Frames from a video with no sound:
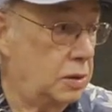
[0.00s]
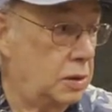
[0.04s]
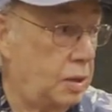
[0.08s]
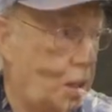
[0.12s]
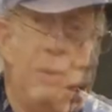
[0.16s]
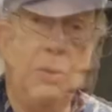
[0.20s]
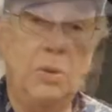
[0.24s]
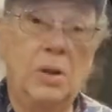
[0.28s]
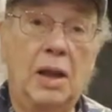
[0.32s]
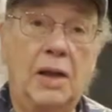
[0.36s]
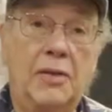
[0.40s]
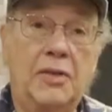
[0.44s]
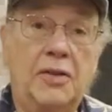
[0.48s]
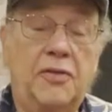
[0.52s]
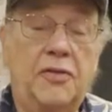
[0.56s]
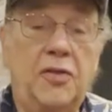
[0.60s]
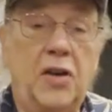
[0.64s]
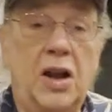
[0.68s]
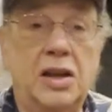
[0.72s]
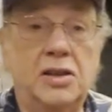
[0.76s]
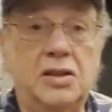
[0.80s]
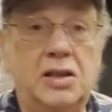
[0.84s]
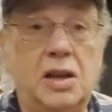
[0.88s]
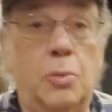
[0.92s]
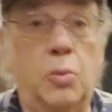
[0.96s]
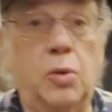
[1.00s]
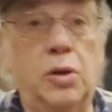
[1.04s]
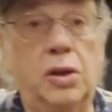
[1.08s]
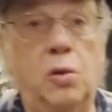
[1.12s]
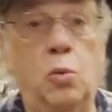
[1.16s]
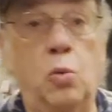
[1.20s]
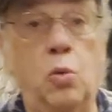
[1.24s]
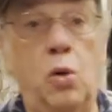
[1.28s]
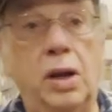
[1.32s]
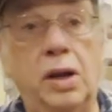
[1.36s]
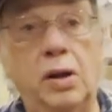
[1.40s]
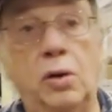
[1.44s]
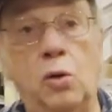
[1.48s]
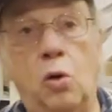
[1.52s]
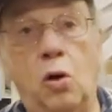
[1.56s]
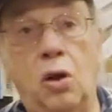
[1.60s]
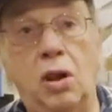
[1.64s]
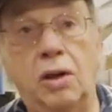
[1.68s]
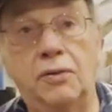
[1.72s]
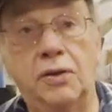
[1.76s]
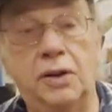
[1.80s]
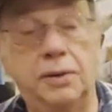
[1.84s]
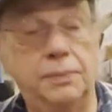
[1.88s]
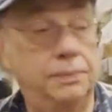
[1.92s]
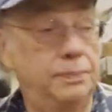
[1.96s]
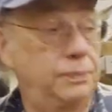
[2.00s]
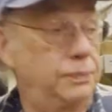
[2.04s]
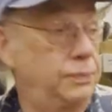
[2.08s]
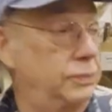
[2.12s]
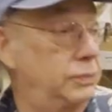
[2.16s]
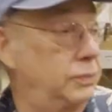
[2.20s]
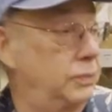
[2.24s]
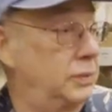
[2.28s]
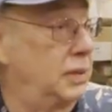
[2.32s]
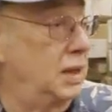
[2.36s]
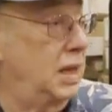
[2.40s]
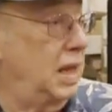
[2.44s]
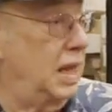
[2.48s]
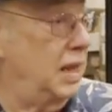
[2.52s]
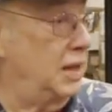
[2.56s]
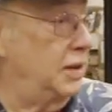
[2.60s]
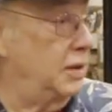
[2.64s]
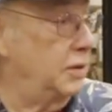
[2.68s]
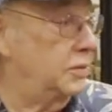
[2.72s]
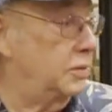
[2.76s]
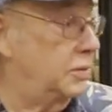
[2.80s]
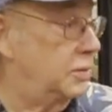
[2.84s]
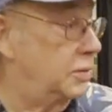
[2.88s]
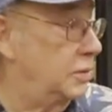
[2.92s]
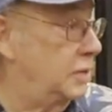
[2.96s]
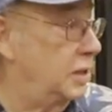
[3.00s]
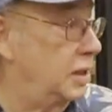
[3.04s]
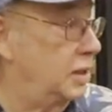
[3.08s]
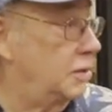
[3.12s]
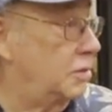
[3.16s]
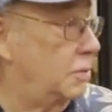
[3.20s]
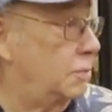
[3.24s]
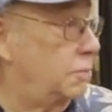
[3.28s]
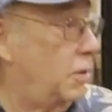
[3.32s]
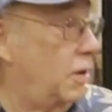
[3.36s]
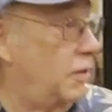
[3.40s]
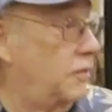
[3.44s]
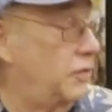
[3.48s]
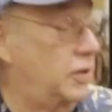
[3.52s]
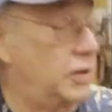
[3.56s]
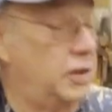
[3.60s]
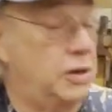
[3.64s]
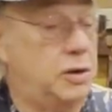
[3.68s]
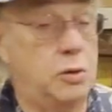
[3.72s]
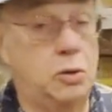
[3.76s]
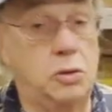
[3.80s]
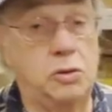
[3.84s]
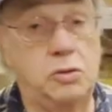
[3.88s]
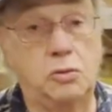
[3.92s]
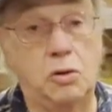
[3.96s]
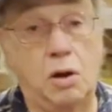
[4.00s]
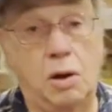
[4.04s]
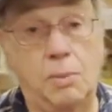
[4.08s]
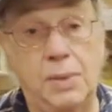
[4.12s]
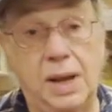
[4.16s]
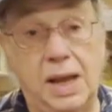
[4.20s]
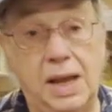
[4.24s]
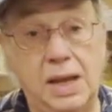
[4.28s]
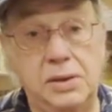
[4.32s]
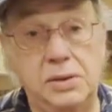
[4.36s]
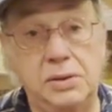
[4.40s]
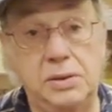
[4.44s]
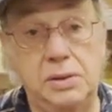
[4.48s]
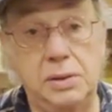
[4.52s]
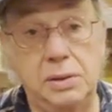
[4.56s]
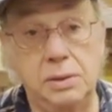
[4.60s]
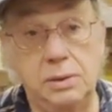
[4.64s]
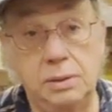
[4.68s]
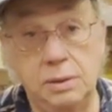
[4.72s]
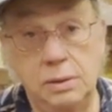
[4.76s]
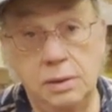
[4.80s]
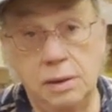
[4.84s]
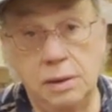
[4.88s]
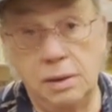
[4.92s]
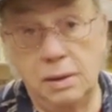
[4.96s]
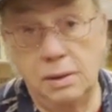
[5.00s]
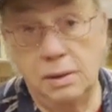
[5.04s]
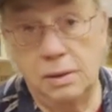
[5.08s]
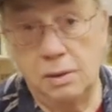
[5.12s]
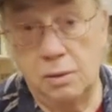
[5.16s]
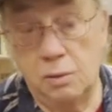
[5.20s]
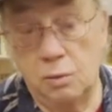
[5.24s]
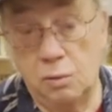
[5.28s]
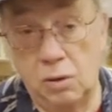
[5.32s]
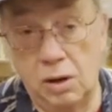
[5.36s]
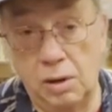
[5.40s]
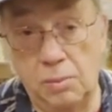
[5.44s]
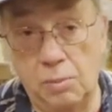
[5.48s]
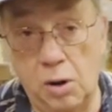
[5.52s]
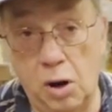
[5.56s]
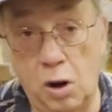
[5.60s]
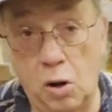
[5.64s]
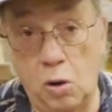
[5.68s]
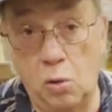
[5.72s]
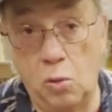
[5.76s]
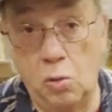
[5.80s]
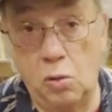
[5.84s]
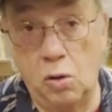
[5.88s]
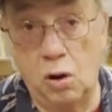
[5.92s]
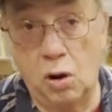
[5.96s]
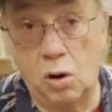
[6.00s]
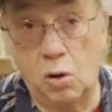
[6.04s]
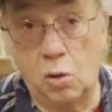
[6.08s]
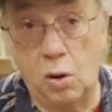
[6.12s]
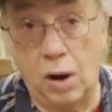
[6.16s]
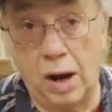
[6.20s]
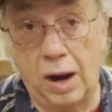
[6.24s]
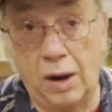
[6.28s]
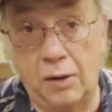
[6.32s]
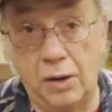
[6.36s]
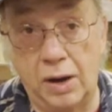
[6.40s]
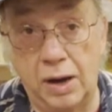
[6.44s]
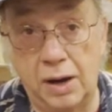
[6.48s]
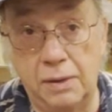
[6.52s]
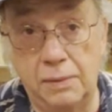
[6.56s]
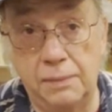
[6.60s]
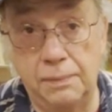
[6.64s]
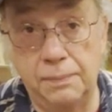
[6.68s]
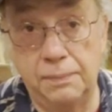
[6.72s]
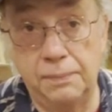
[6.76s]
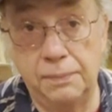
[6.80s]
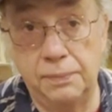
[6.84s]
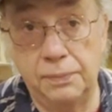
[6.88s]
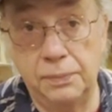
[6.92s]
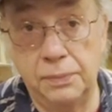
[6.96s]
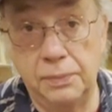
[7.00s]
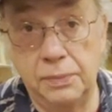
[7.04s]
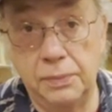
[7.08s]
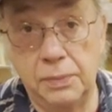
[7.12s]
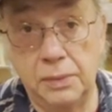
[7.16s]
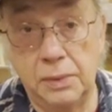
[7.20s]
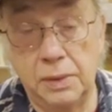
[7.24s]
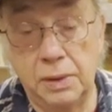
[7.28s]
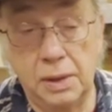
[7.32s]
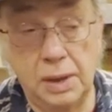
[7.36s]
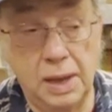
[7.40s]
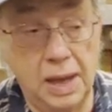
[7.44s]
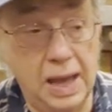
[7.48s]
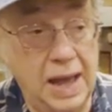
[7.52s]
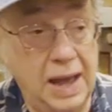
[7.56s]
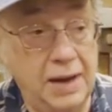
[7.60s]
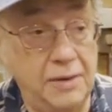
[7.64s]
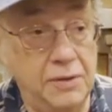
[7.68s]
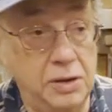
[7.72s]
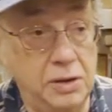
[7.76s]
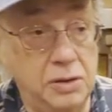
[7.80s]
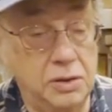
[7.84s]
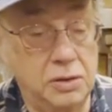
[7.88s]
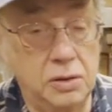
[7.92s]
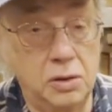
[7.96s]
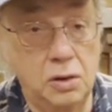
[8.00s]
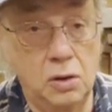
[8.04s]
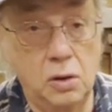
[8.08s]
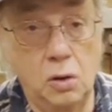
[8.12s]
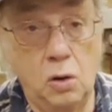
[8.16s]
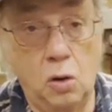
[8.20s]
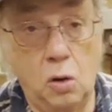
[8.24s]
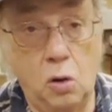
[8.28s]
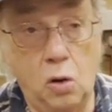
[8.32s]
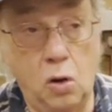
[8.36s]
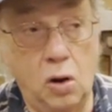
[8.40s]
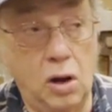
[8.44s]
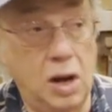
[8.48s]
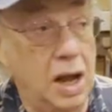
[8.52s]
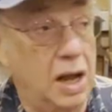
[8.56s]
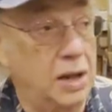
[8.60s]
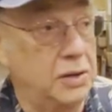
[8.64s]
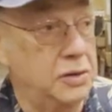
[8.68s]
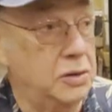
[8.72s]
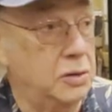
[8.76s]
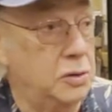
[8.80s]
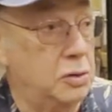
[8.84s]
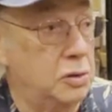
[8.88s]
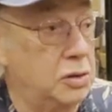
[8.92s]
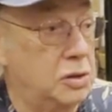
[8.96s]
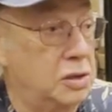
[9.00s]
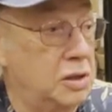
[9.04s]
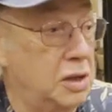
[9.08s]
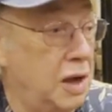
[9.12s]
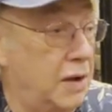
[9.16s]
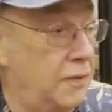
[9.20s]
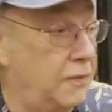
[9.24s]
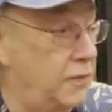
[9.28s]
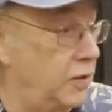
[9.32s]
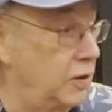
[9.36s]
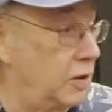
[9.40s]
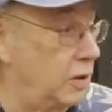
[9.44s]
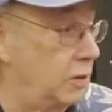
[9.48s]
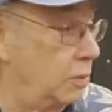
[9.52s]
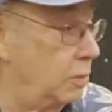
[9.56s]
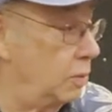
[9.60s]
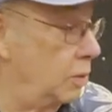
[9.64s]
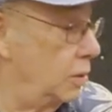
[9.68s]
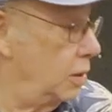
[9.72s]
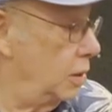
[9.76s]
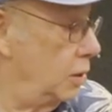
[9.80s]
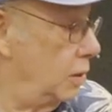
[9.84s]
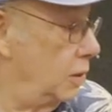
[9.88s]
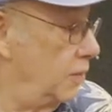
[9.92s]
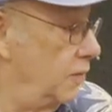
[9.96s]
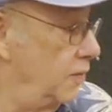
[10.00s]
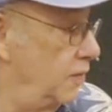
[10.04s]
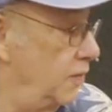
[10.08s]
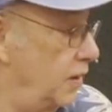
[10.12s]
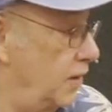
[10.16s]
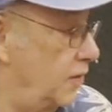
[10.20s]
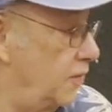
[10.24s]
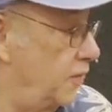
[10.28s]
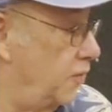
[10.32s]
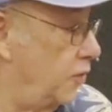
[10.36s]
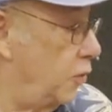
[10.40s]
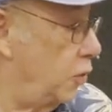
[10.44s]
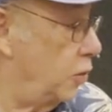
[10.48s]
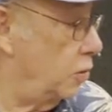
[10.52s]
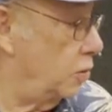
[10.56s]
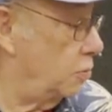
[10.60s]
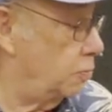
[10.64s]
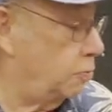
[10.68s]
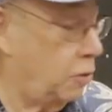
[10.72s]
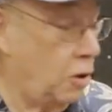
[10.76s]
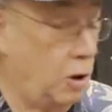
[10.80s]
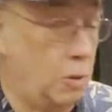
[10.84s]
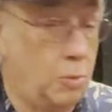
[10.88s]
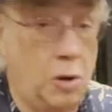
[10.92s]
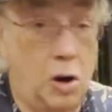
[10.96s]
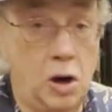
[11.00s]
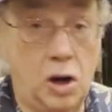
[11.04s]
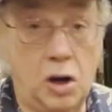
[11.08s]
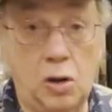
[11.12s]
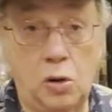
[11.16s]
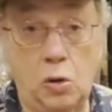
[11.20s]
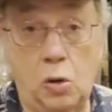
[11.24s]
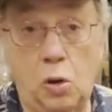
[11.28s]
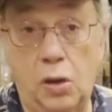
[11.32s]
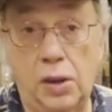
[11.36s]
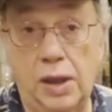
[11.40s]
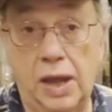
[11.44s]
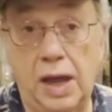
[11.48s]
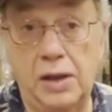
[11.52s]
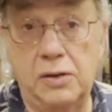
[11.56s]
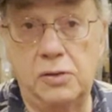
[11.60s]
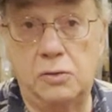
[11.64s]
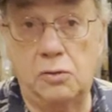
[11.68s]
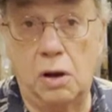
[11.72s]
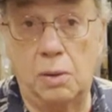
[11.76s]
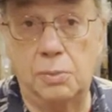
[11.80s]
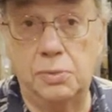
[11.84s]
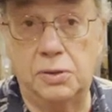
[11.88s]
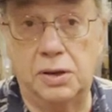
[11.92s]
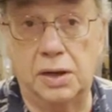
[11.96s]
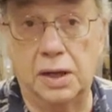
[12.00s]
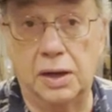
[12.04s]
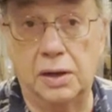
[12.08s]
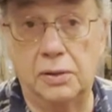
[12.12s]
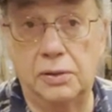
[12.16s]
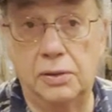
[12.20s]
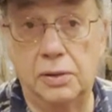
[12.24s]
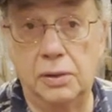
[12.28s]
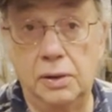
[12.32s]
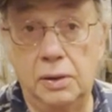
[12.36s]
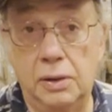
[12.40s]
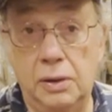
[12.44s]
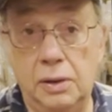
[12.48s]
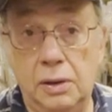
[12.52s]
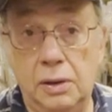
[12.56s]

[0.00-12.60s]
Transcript: I would love to find someone that wanted all of it. And these are perfectly good drum heads. Remo, Aquarian, Evans, all kinds of good stuff, and they Vic Firth, Promark, and all that drumsticks.